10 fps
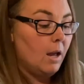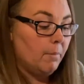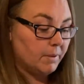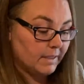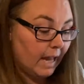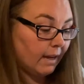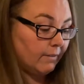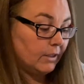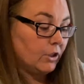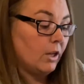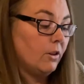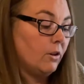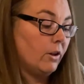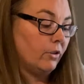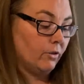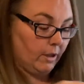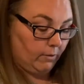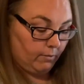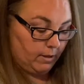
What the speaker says: beside of each other and you're like, well,